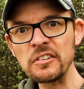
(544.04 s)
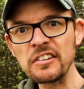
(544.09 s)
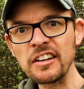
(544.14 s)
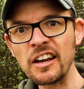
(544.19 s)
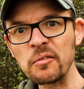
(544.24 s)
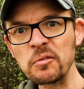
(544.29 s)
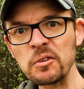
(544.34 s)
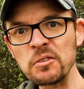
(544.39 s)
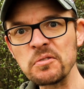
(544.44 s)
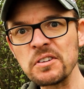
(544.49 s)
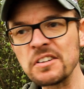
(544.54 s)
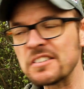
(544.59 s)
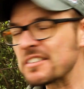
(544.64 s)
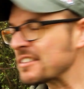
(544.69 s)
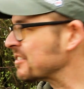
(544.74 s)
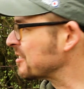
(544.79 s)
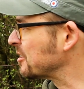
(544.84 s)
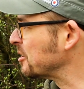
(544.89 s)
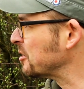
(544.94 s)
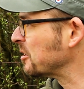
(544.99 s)
idea how many fish
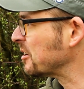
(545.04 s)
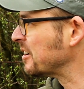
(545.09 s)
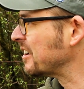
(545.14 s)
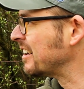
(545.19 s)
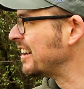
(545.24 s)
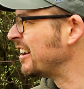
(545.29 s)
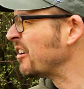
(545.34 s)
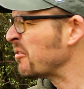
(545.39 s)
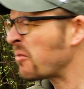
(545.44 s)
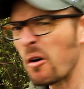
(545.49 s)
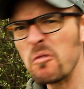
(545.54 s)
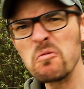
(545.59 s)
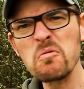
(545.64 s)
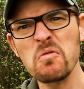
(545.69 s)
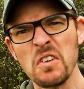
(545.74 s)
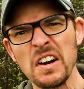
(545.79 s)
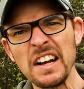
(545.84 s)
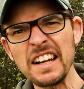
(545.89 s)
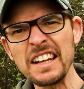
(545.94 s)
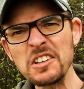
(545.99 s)
I've caught.
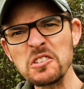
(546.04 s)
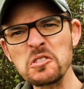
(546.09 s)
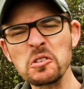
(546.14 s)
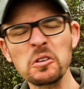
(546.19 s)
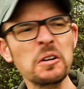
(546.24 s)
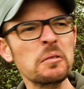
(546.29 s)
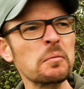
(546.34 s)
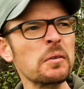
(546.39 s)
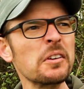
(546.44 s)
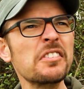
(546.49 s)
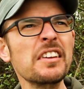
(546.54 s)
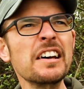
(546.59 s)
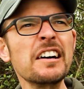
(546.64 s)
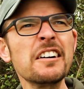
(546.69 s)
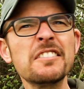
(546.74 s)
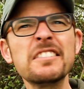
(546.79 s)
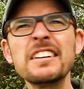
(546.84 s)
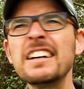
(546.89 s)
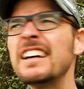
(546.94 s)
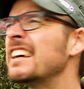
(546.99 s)
I'm really enjoying
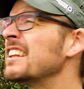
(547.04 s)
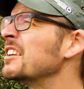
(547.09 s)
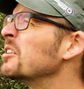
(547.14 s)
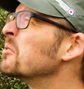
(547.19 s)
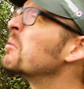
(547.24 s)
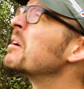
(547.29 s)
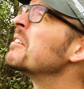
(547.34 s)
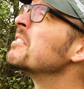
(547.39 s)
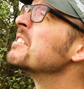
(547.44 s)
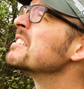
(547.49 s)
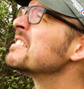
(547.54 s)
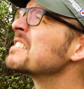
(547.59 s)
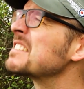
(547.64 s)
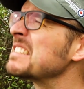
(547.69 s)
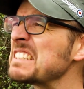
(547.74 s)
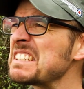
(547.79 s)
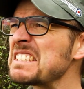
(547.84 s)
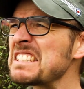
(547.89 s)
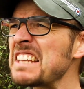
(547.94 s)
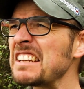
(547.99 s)
myself. The weather's
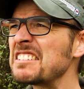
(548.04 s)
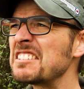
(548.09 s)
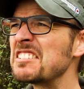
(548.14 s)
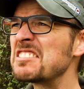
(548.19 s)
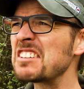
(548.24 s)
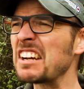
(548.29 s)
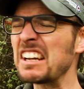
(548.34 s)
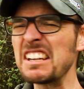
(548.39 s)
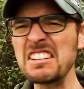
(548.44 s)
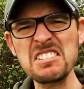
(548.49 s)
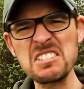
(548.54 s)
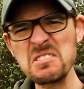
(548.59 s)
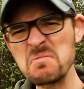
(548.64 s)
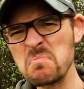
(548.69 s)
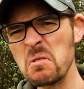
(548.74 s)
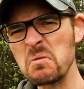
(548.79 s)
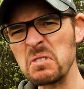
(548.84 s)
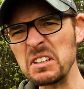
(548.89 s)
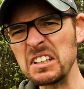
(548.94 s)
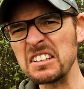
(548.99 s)
set to change, it's
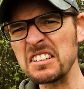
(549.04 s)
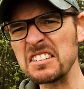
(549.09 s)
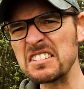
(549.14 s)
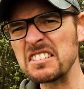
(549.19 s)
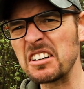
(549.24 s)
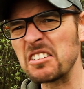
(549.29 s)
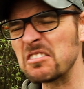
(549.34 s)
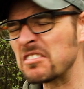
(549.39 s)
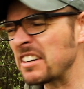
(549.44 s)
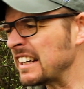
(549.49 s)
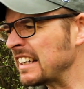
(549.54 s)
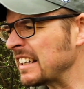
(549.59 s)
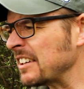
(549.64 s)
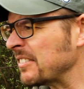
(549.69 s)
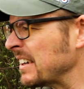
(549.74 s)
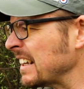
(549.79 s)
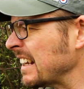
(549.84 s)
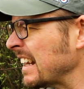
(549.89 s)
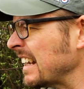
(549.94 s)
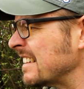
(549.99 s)
probably going to start raining a
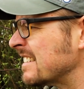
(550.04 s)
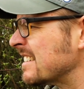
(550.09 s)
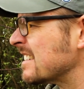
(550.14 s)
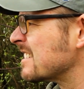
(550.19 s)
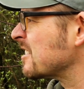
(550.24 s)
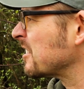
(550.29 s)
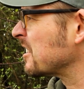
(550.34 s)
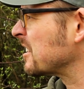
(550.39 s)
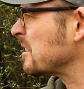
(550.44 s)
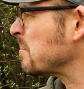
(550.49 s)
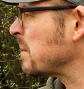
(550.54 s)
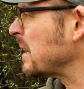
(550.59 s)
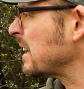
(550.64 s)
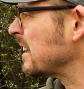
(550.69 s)
bit later, so I'm going to